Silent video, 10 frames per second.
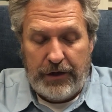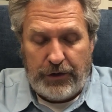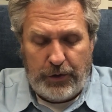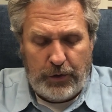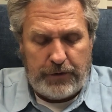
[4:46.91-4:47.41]

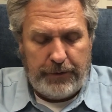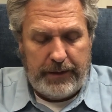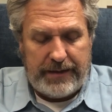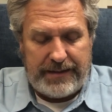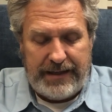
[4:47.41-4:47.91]

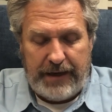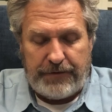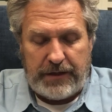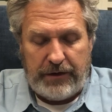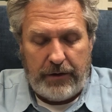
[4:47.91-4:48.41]
usefulness,
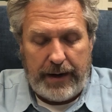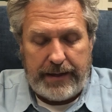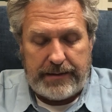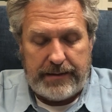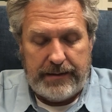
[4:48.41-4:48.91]
gifts, and
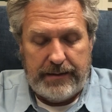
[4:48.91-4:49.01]
grace,